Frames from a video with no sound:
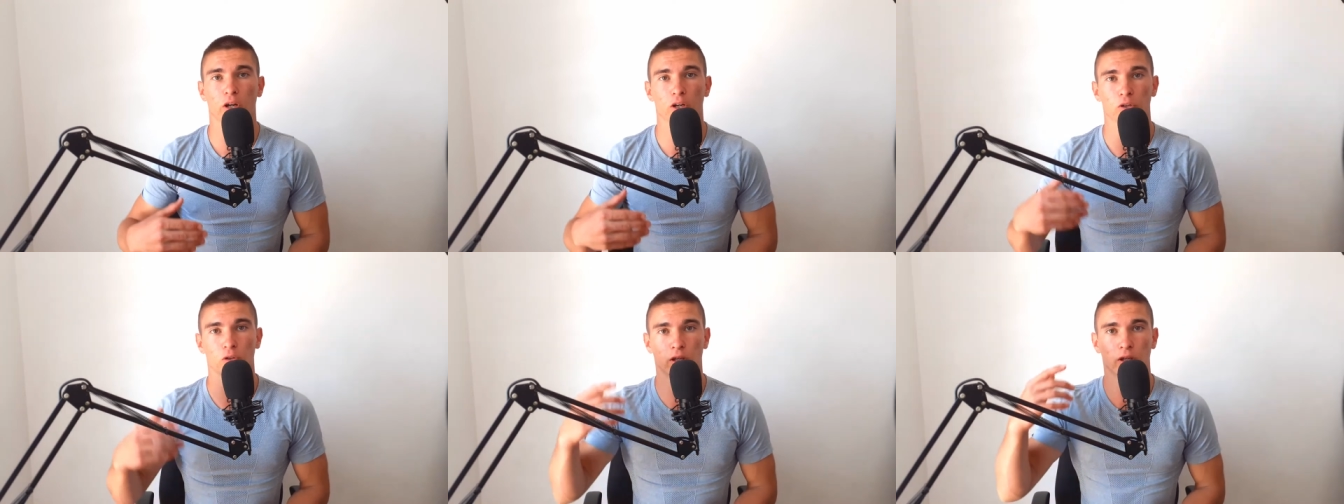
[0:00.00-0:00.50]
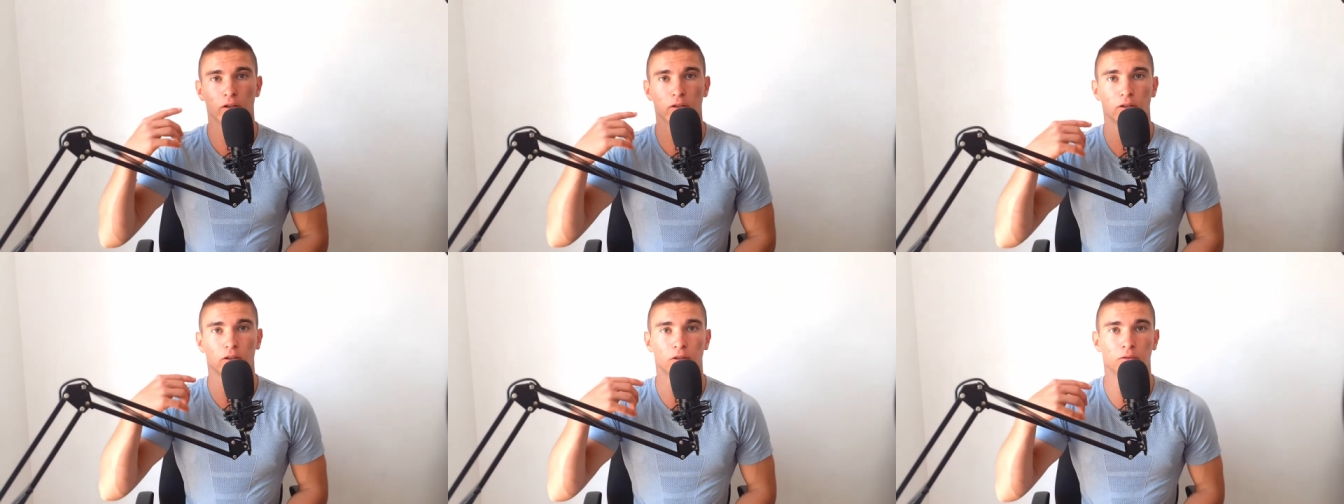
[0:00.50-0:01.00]
actually
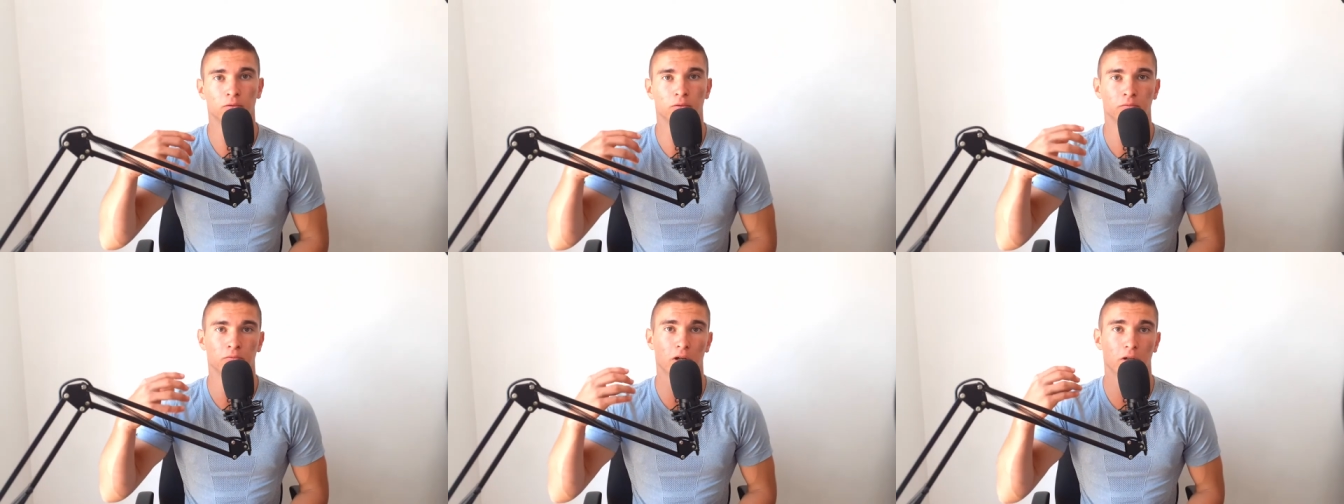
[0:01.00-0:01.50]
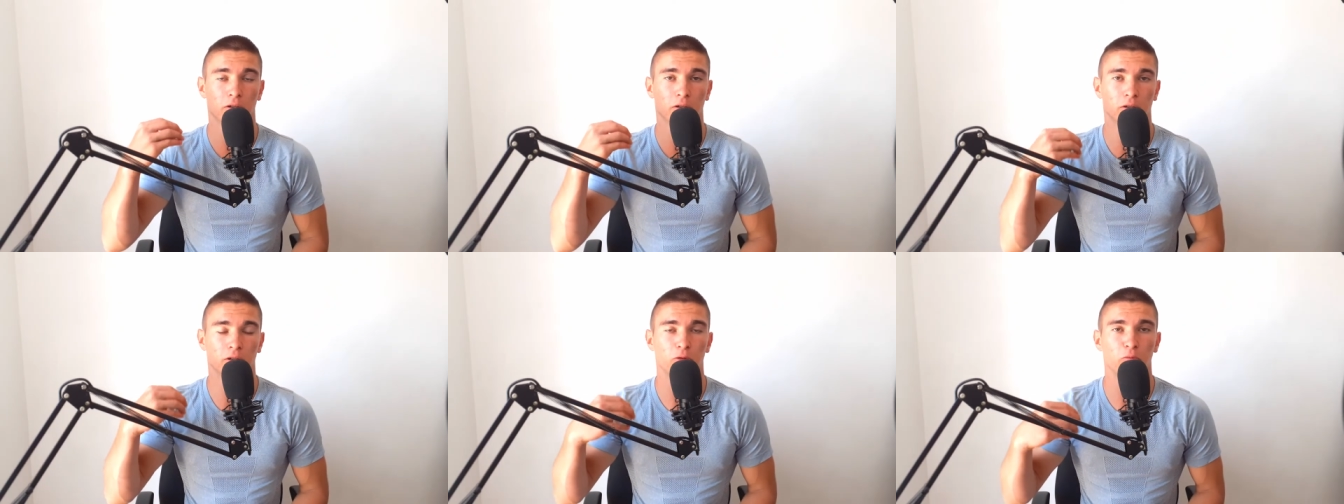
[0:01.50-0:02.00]
uh, uh
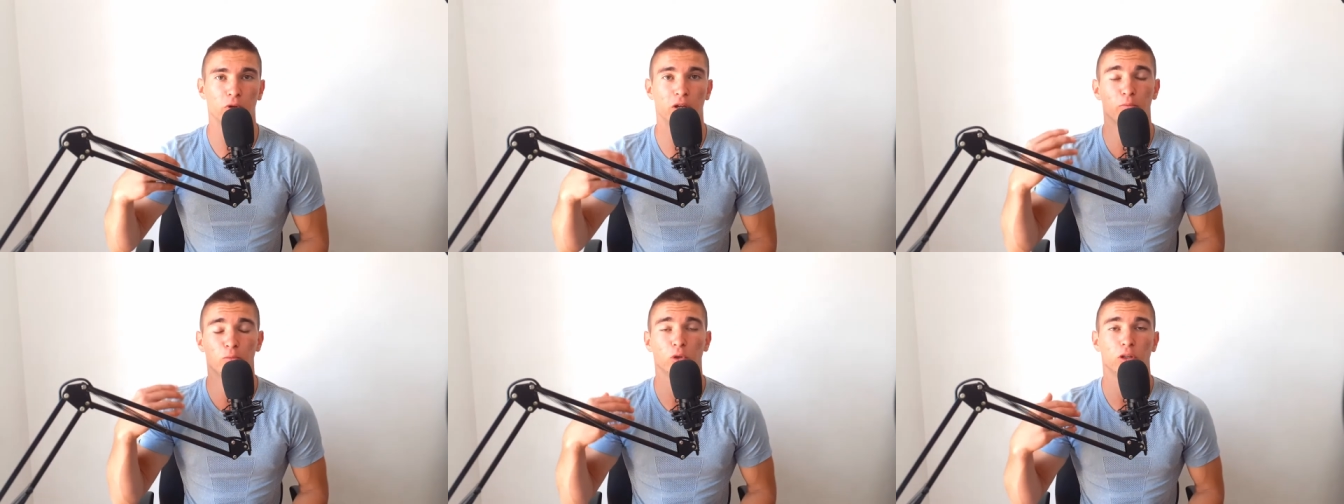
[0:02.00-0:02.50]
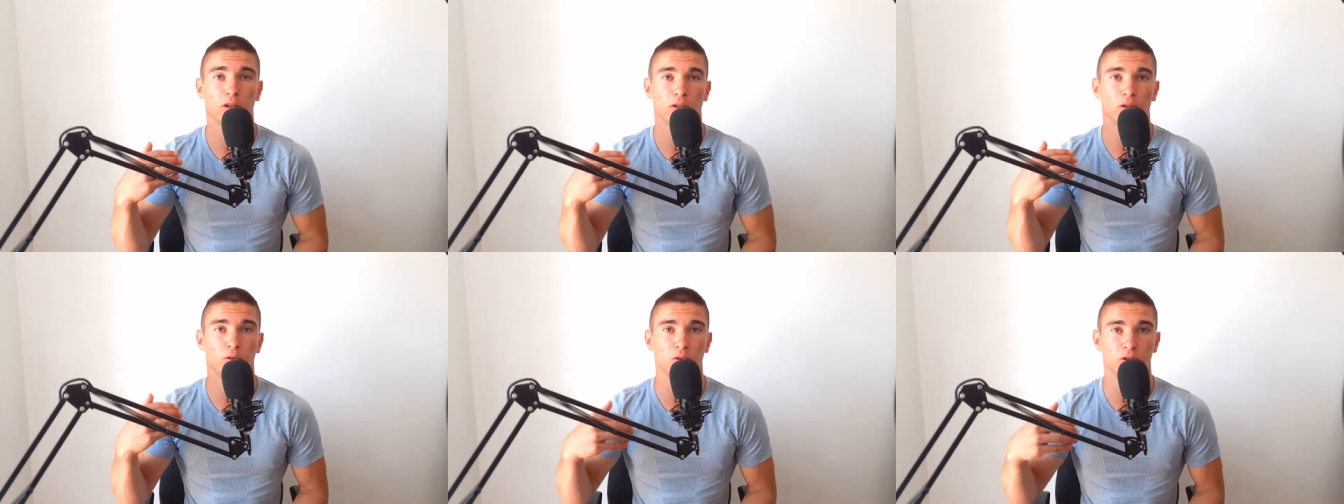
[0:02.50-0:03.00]
imp inputting
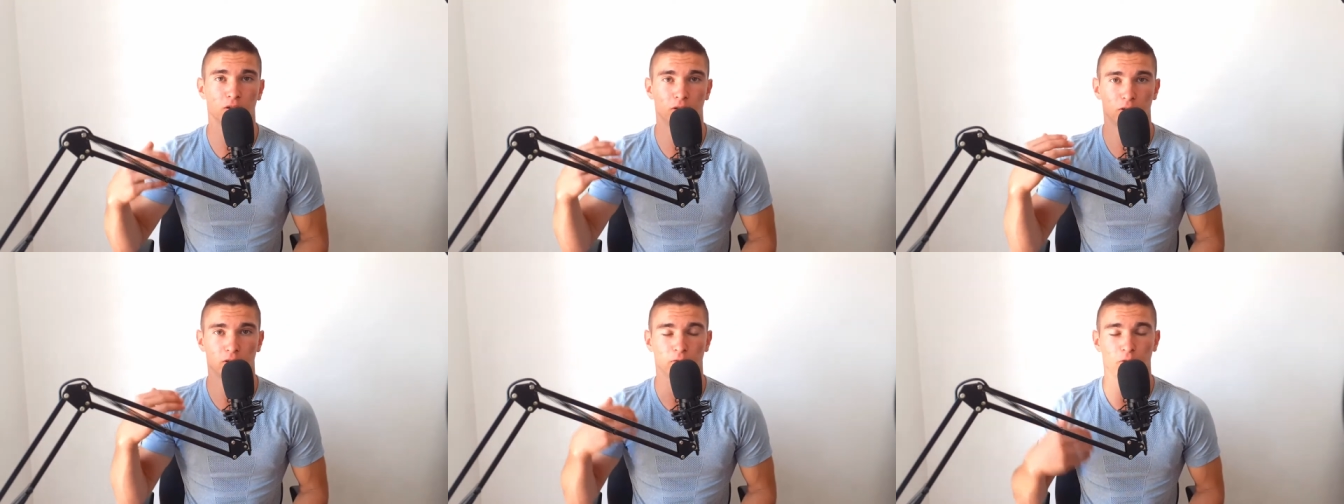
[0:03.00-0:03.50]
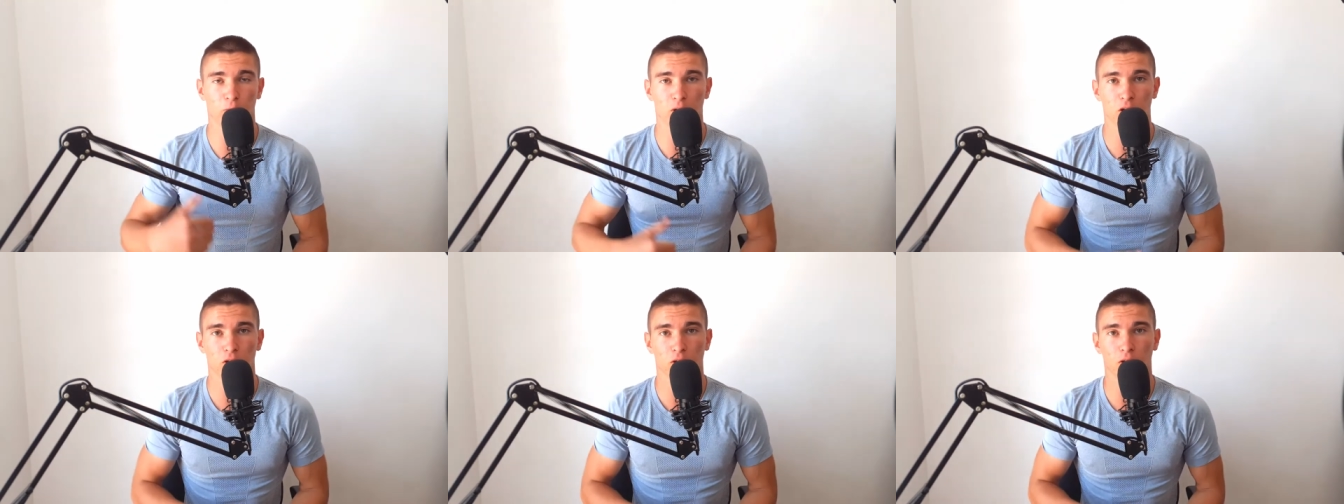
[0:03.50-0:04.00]
those
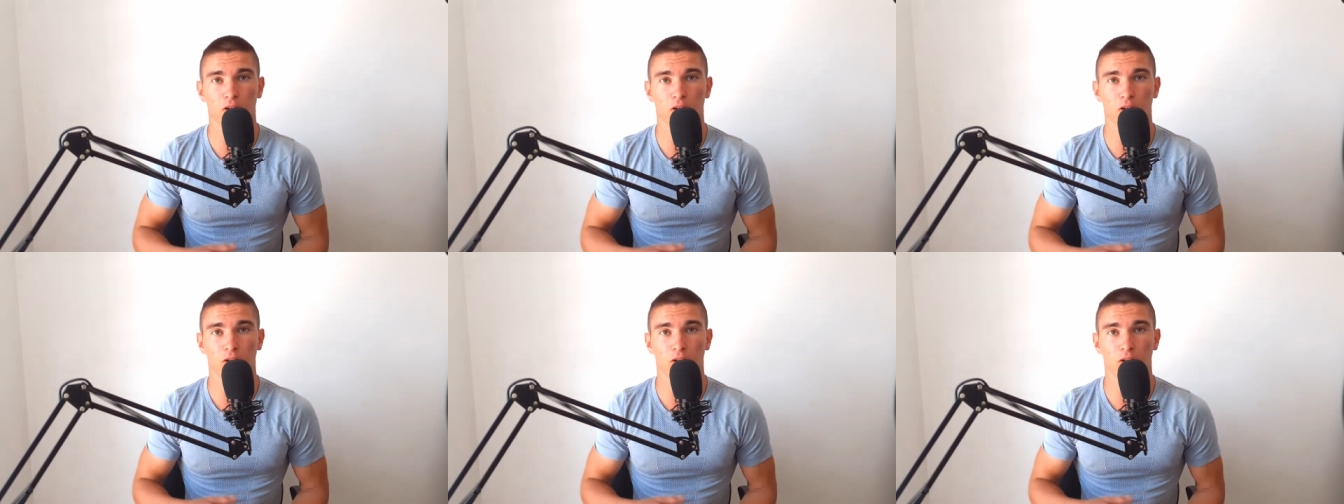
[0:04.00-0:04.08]
information